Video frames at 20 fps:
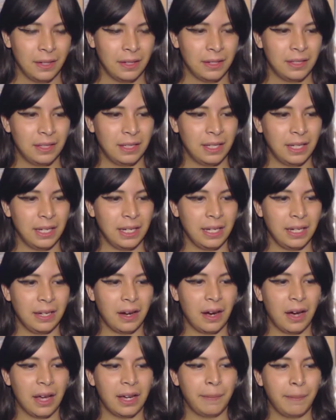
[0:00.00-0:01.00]
She
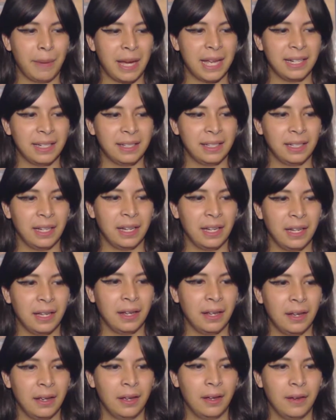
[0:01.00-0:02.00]
automatically,
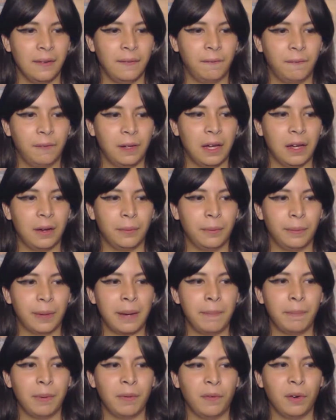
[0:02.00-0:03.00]

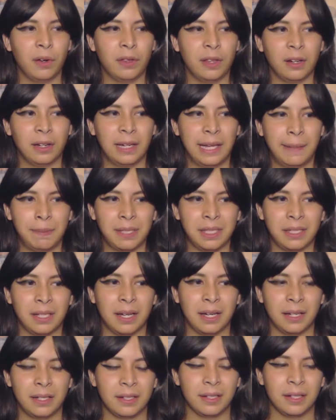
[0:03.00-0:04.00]
right before their lips
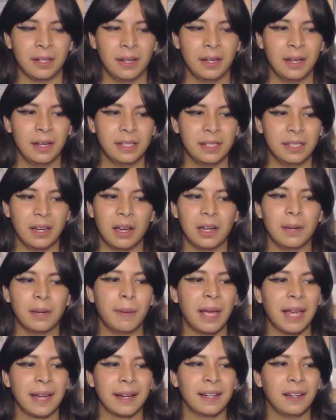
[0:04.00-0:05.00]
touch, she
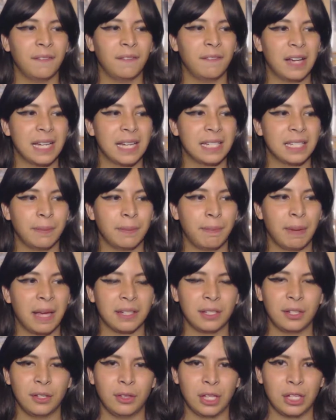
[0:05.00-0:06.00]
automatically flashes
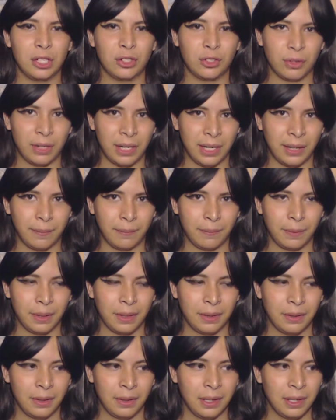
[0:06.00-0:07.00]
back to the dream.
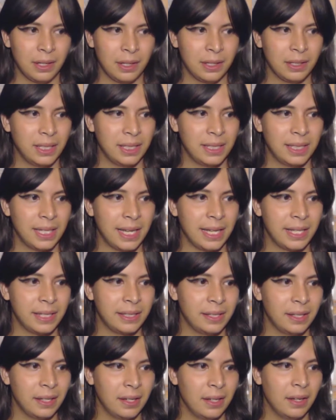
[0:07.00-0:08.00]
She
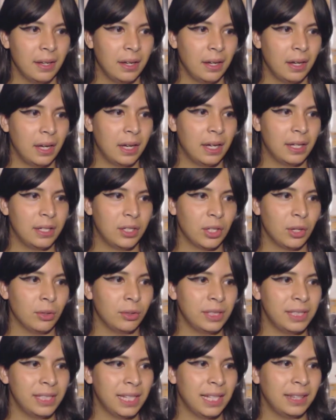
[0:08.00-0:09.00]
says,
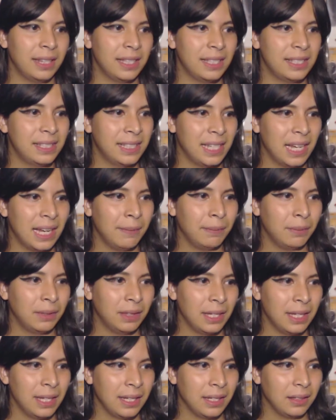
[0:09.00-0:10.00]
Jones said the same
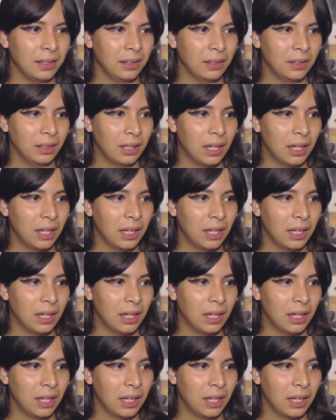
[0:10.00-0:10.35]
thing.